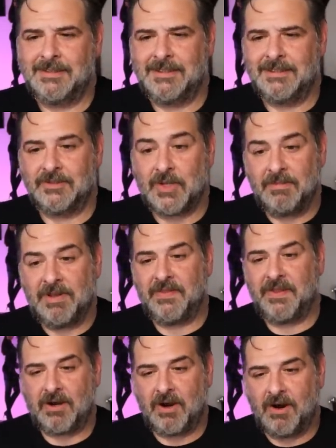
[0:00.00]
So I'm in
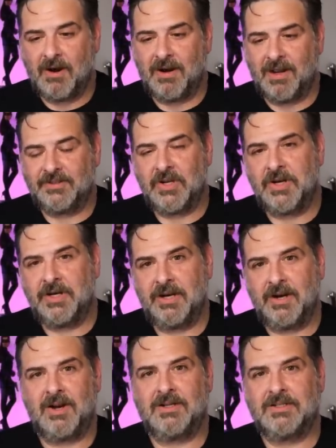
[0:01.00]
the car, I turn it
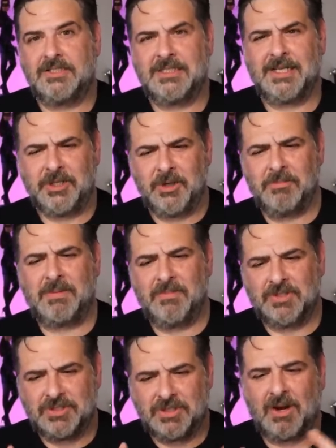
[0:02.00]
on. She's like, you
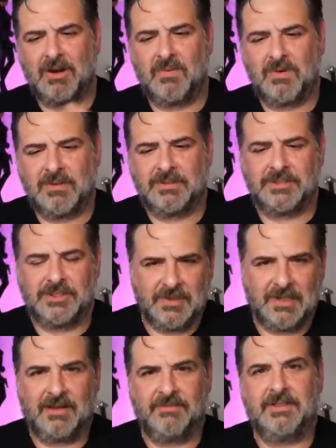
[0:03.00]
remember Star Wars? You
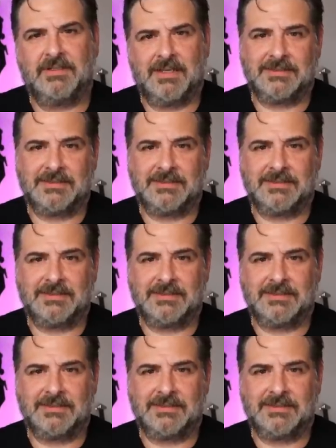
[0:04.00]
love it?